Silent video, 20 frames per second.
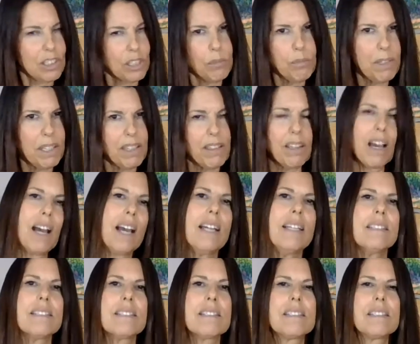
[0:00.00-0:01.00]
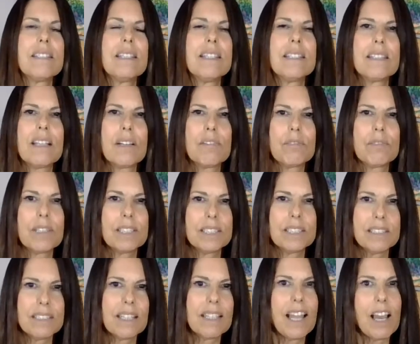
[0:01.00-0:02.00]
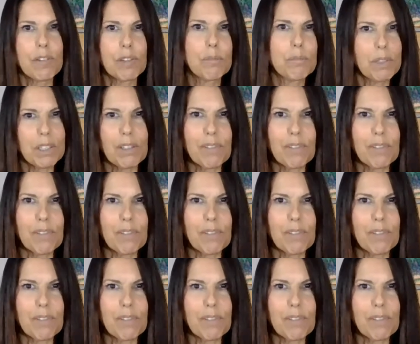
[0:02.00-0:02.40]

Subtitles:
looping thought that wasn't allowing me to